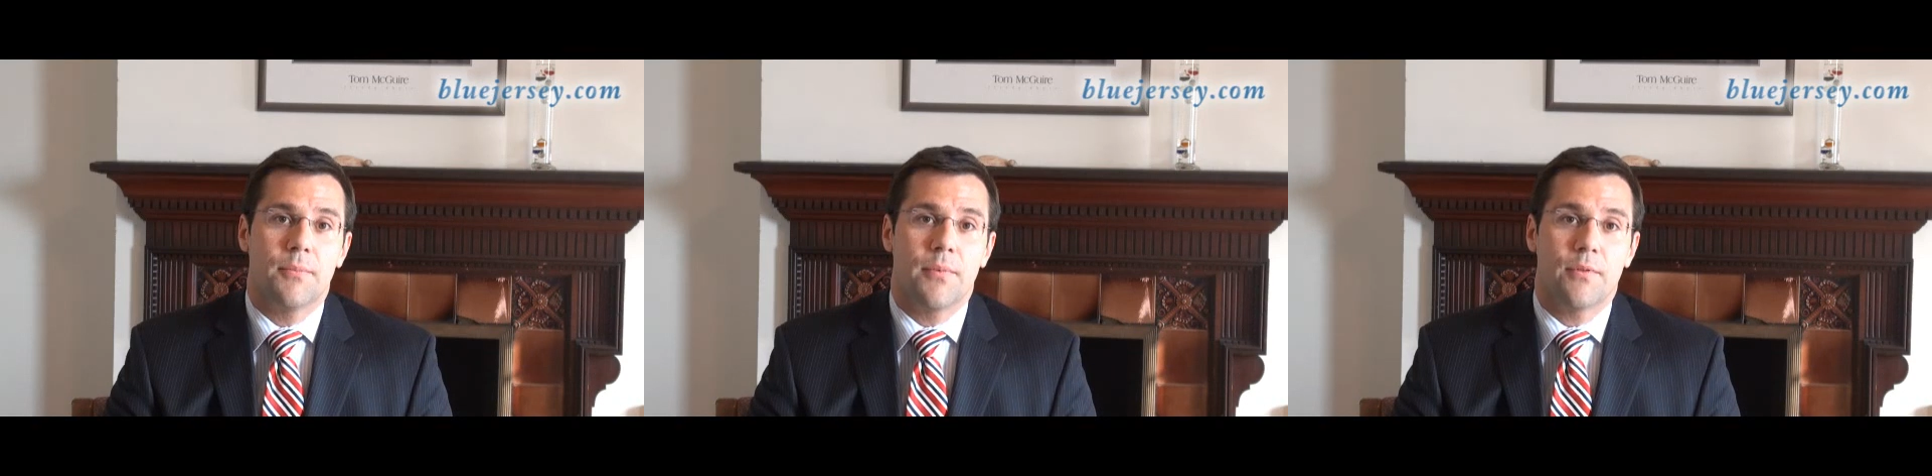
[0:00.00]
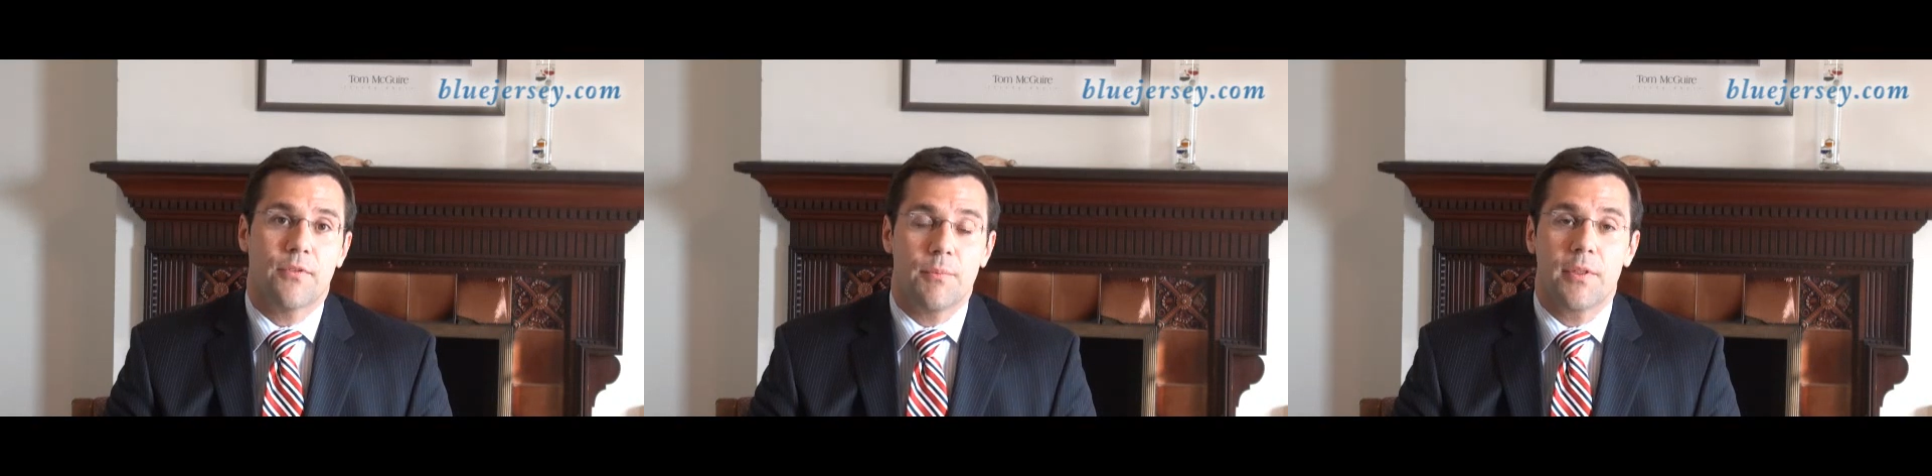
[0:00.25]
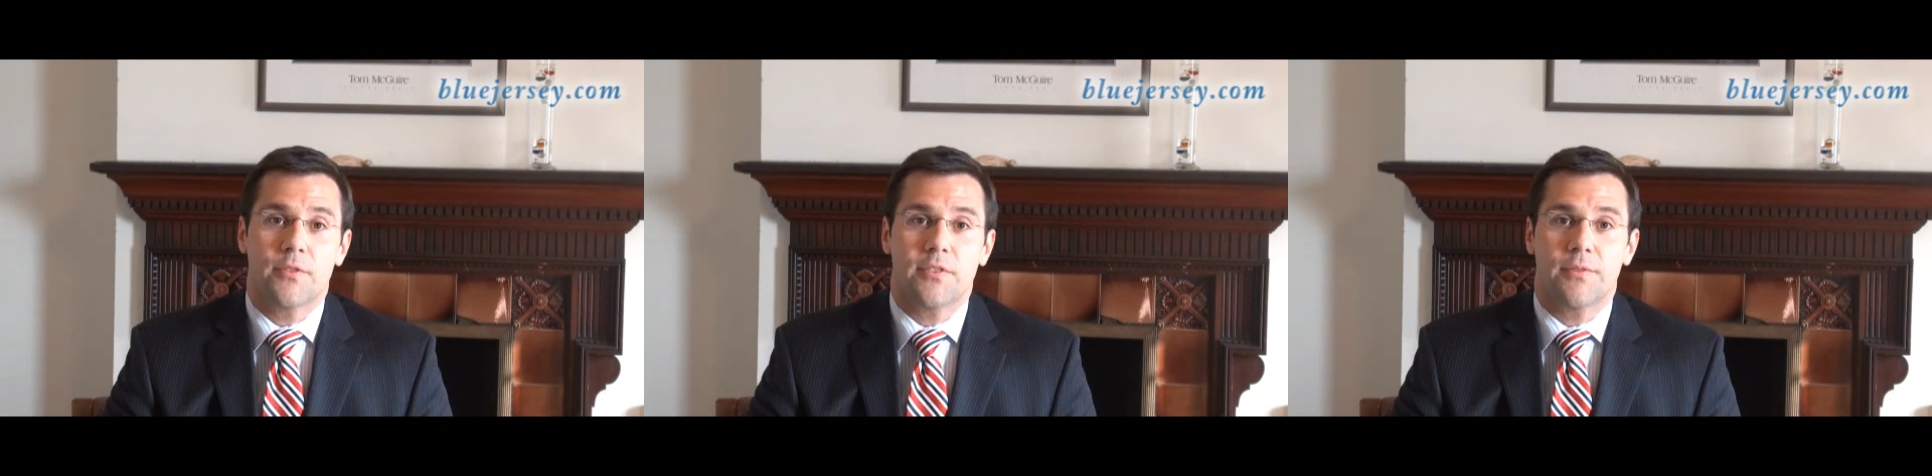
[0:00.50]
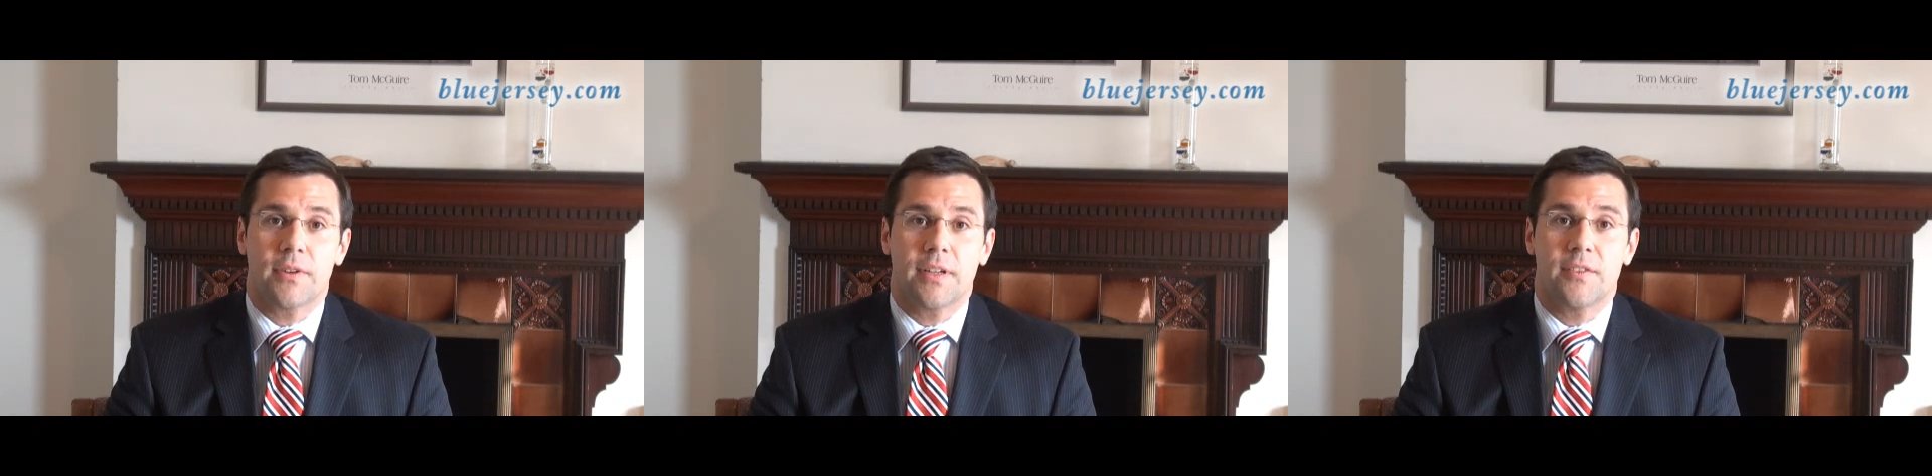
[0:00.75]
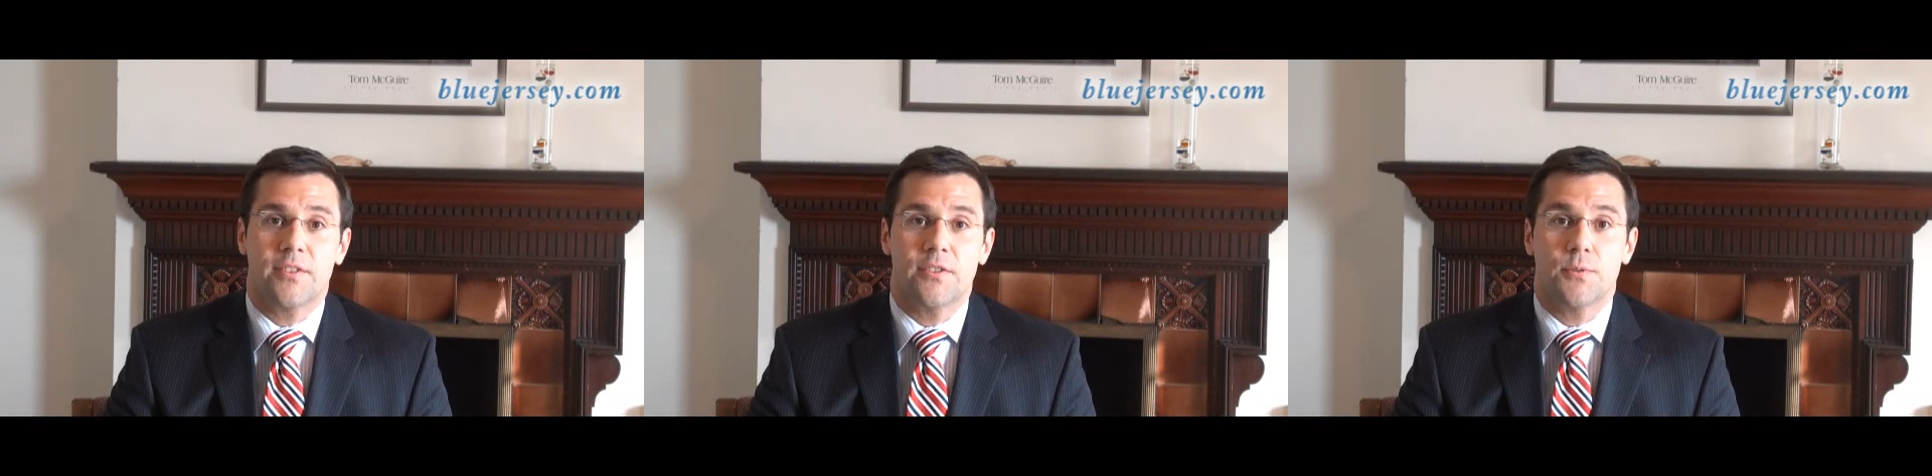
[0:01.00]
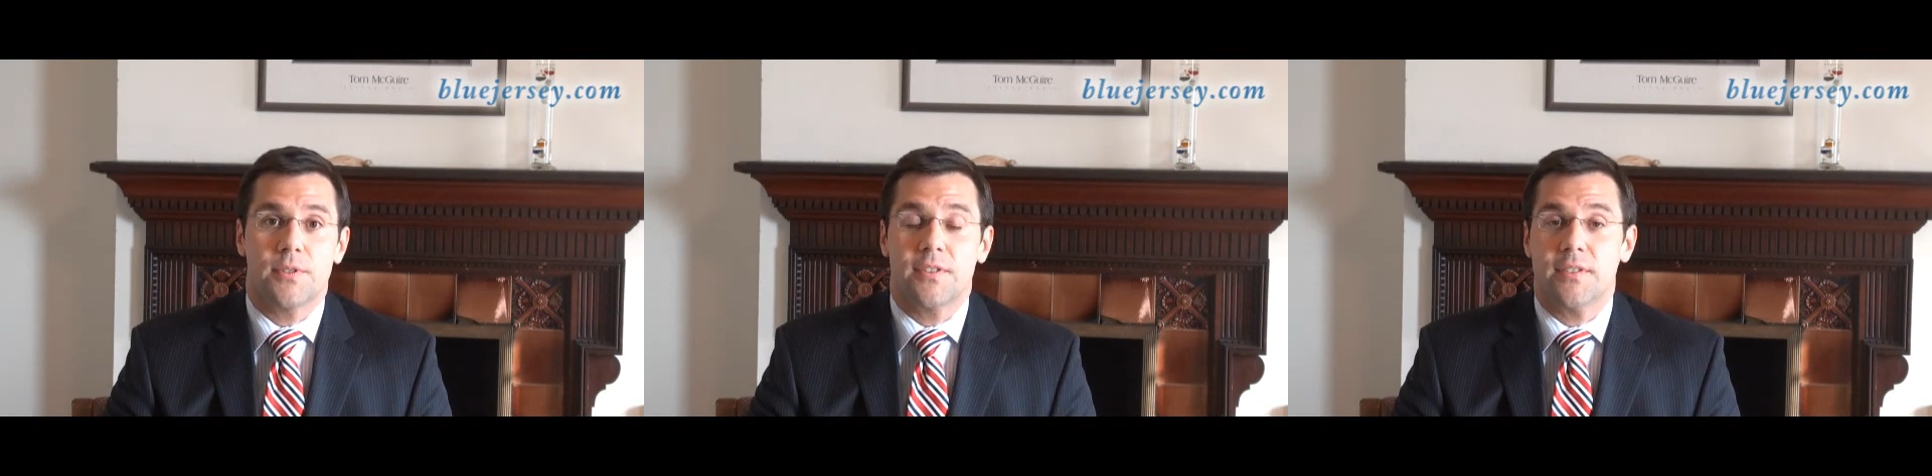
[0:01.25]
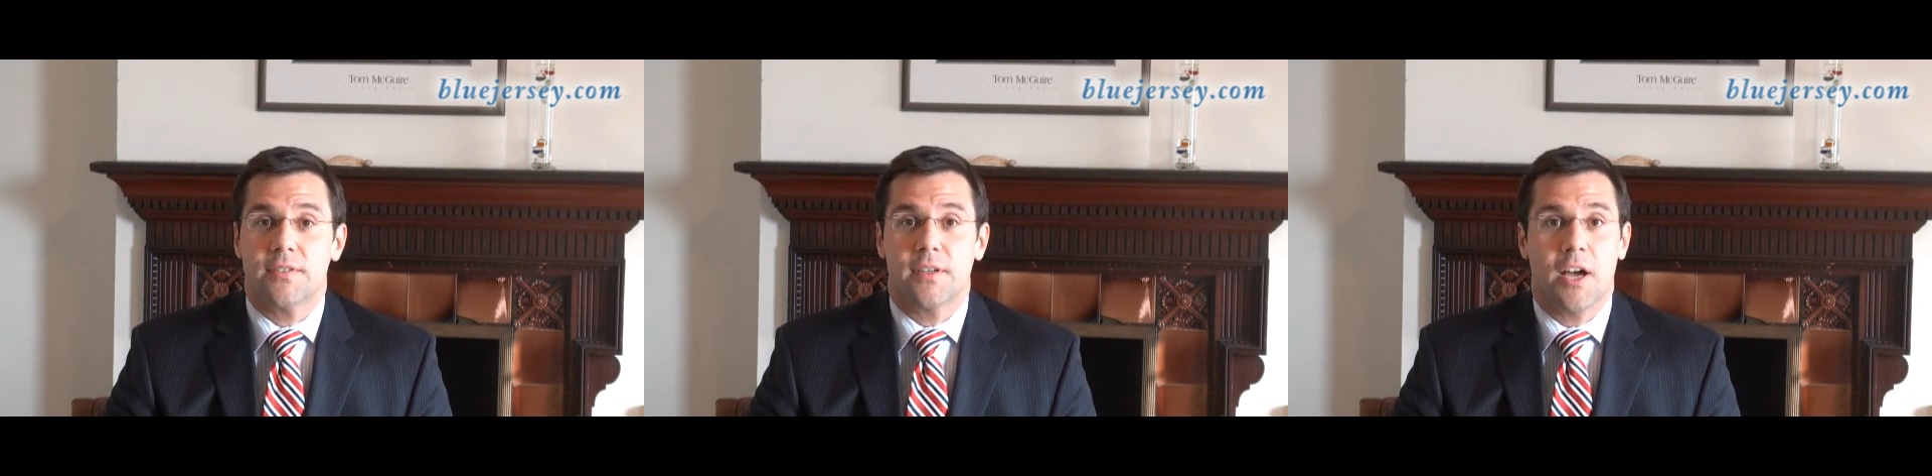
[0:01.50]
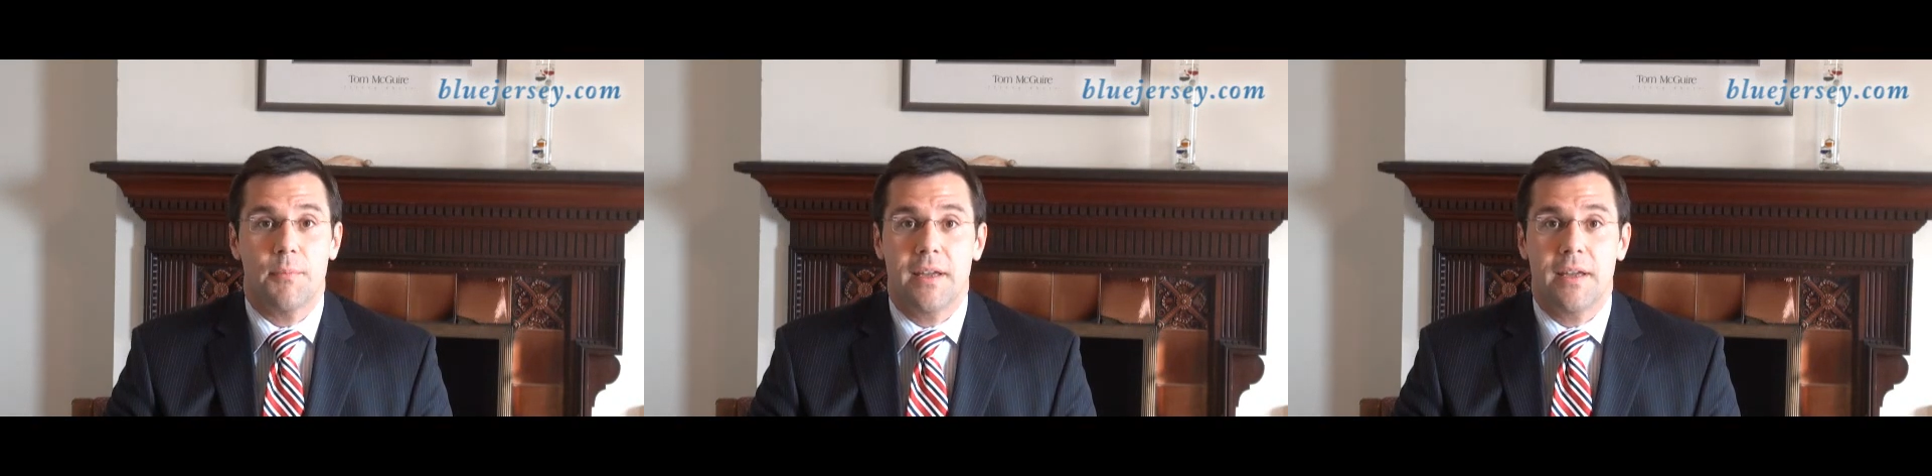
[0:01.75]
from those different constituencies to come